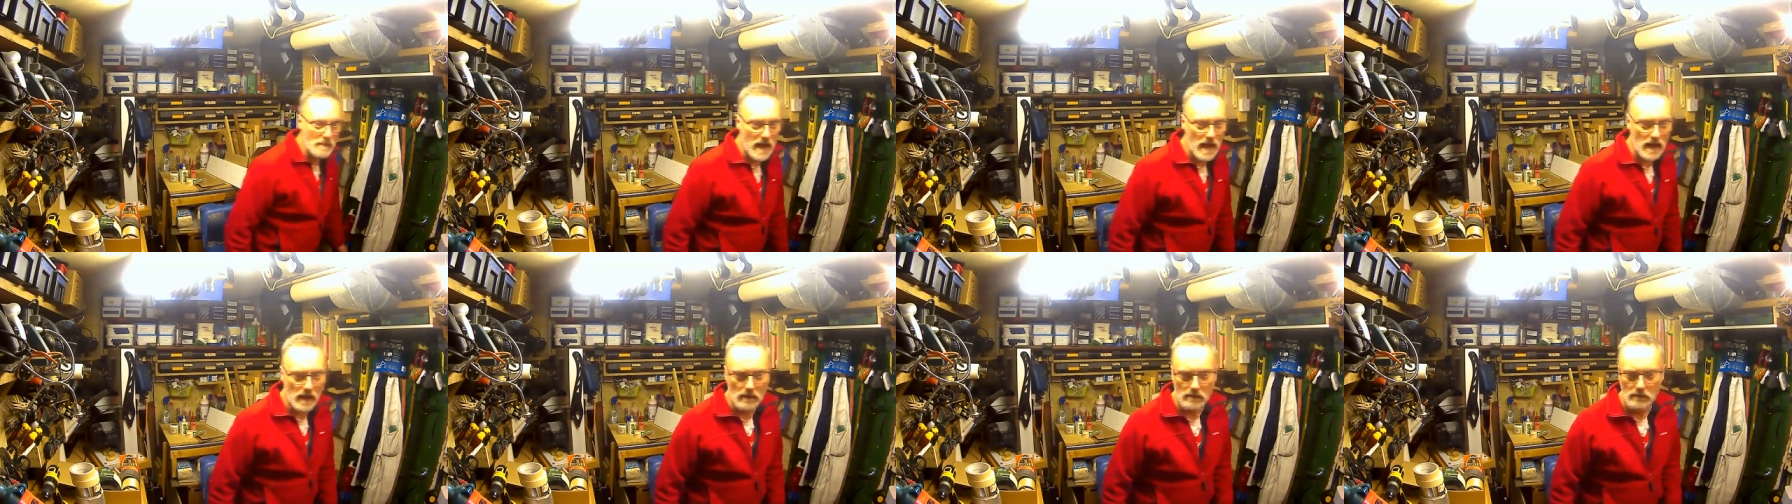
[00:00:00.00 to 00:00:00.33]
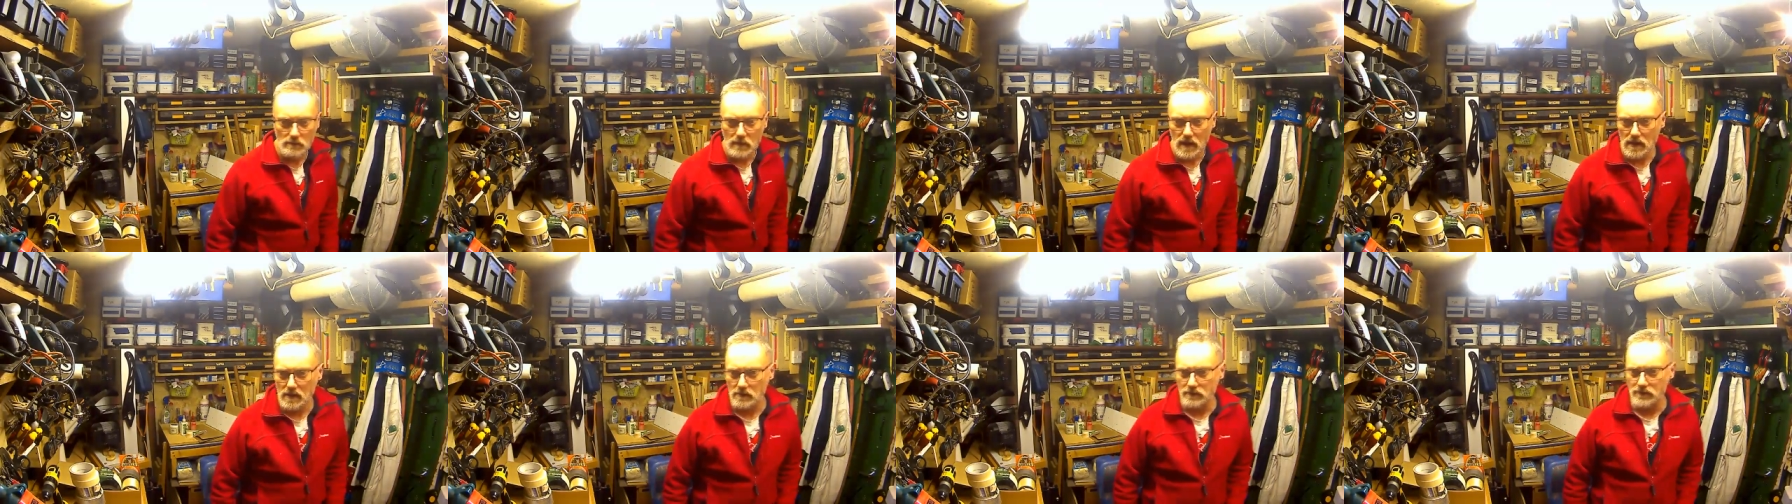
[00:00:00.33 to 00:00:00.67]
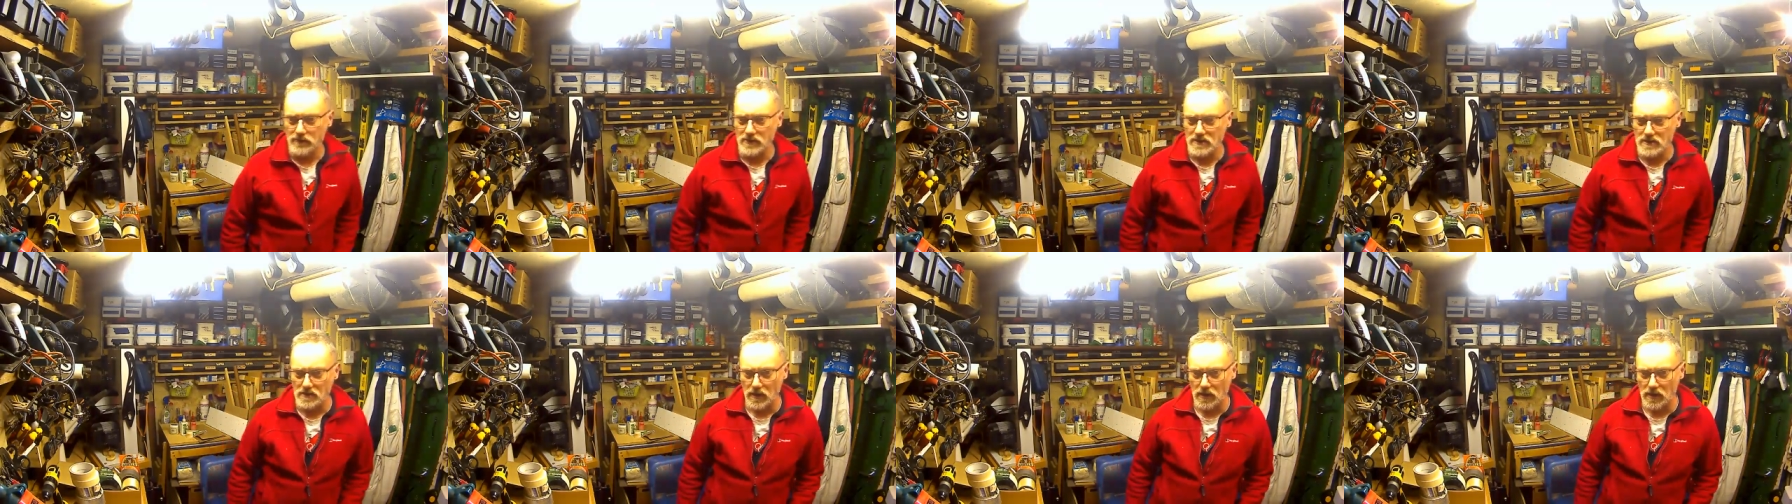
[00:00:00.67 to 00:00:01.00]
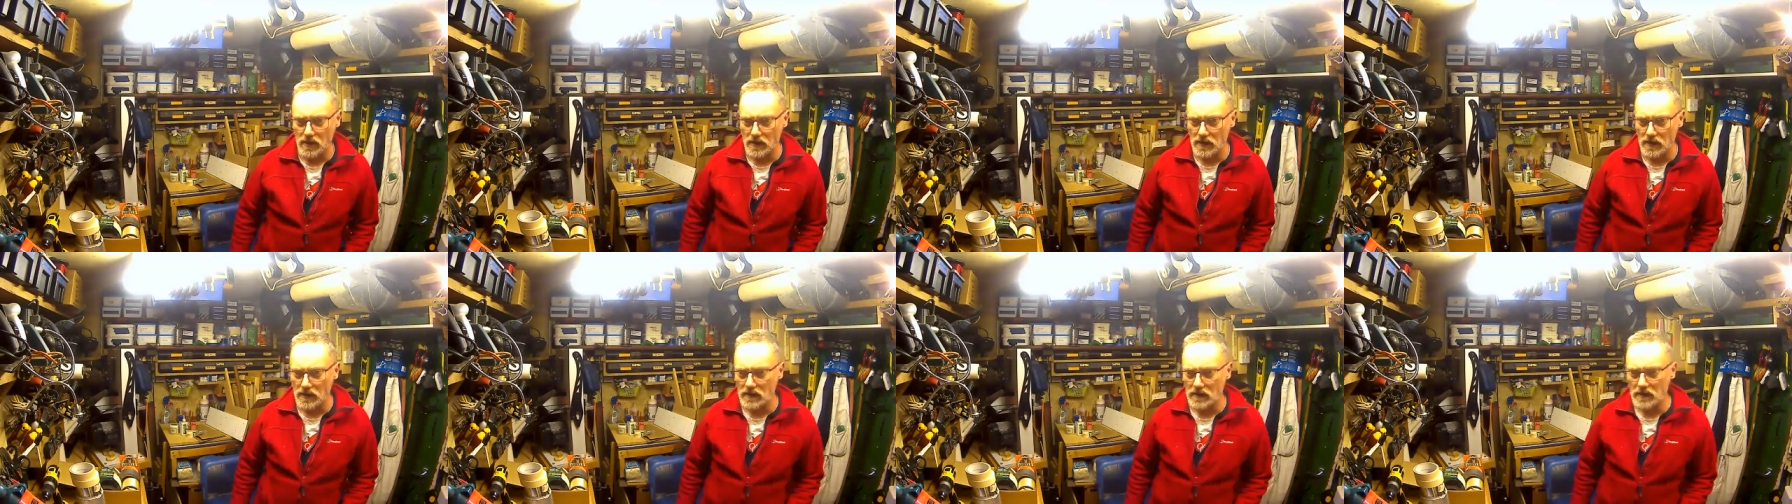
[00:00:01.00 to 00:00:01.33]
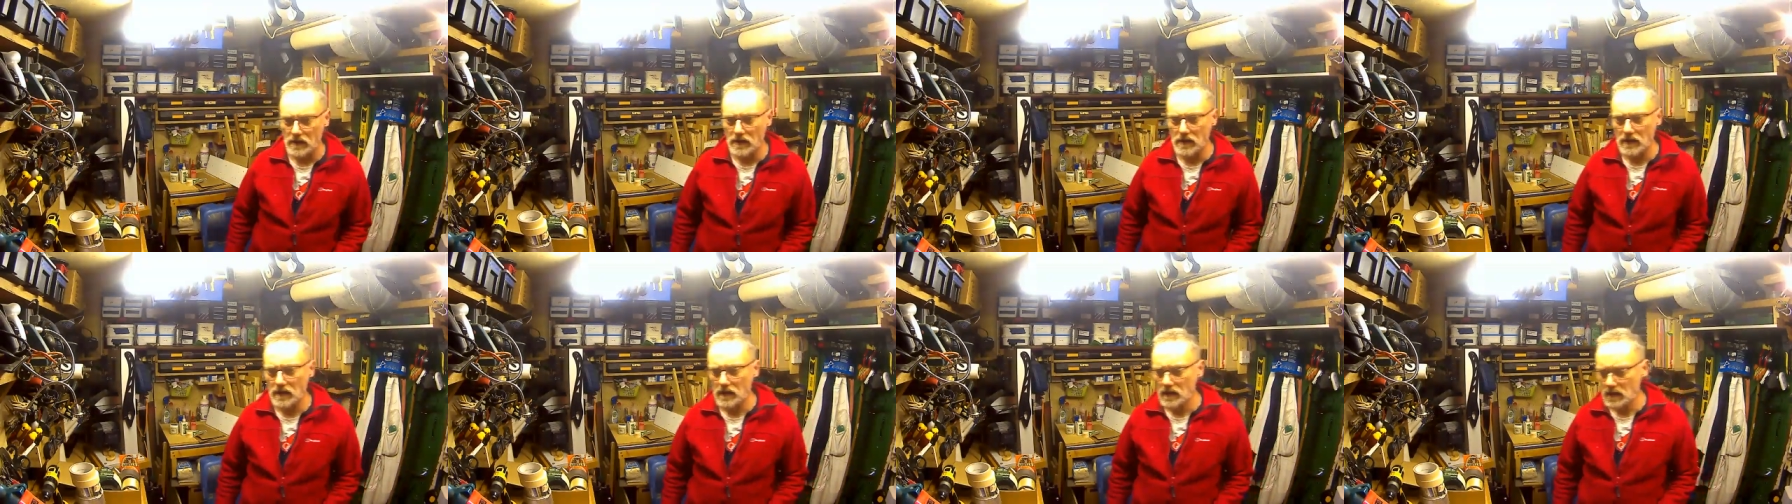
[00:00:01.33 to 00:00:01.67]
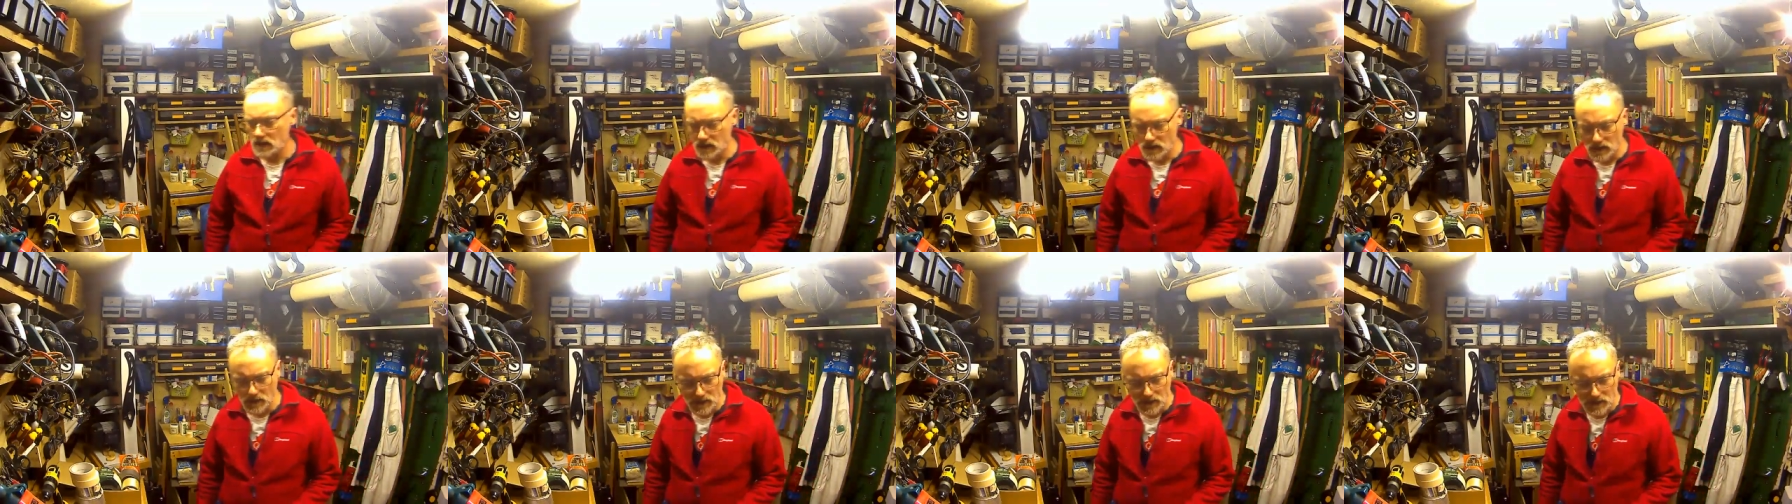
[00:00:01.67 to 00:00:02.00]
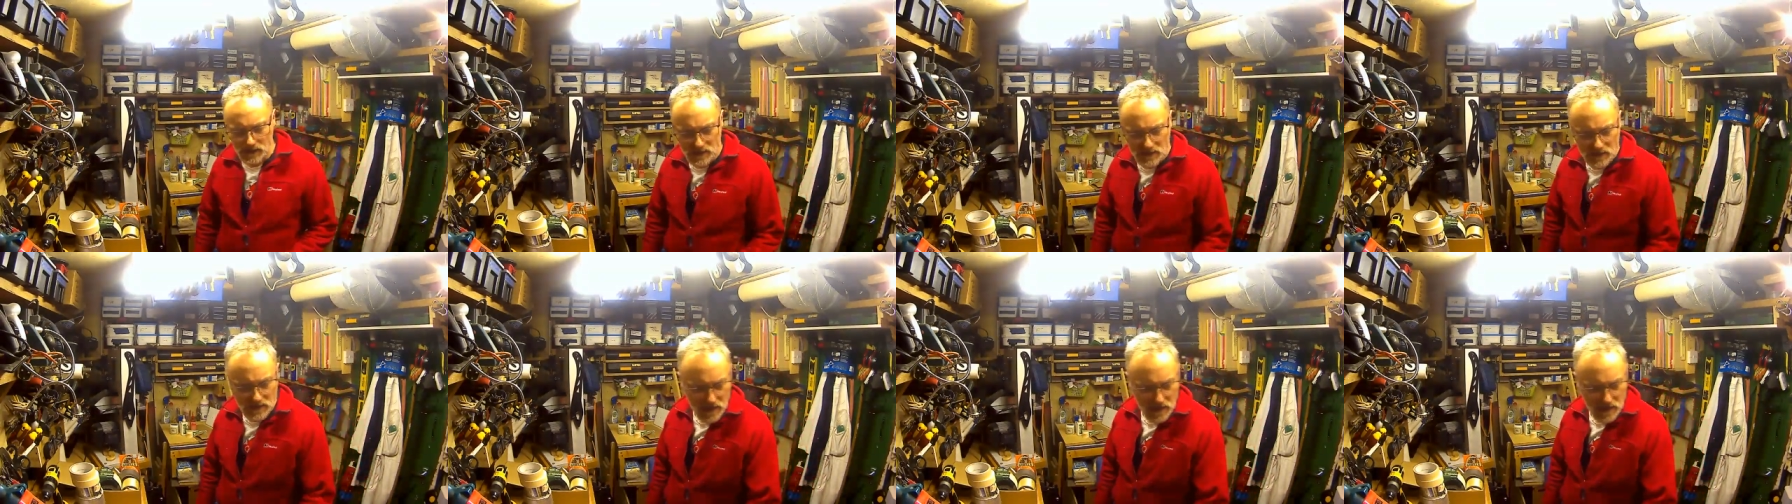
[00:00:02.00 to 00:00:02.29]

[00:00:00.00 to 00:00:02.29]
bag of metal recycling. I need to